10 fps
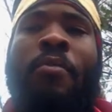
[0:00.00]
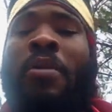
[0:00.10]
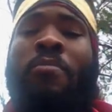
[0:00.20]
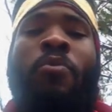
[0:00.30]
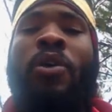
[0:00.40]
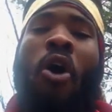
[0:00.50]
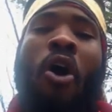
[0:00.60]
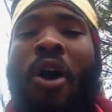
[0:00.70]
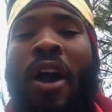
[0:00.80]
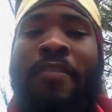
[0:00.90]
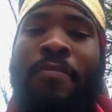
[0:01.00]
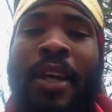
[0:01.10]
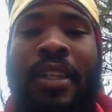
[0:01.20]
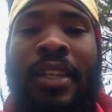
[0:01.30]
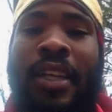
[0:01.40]
We all have
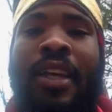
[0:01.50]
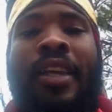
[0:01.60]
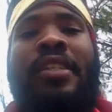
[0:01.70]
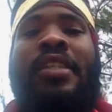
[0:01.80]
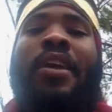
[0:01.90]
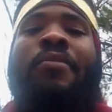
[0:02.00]
melanin. It's not